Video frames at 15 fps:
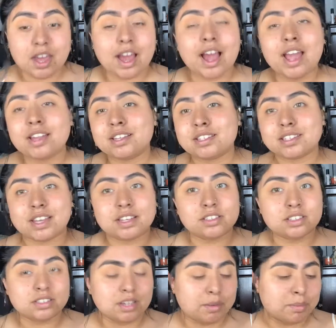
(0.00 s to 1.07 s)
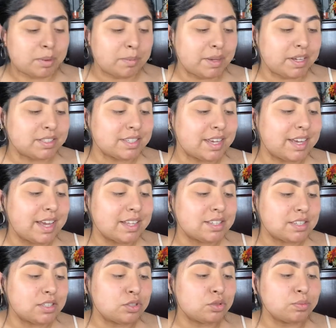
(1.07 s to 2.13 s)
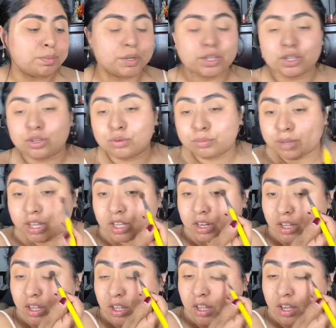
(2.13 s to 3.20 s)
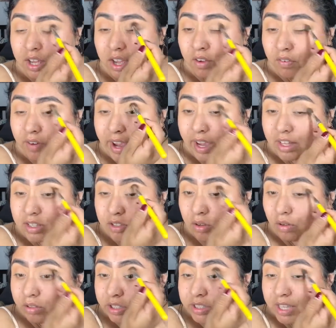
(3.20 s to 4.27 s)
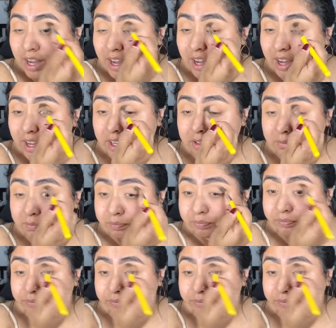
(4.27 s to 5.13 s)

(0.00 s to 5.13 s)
I dislike the summer because it gets super humid. It rains all the time.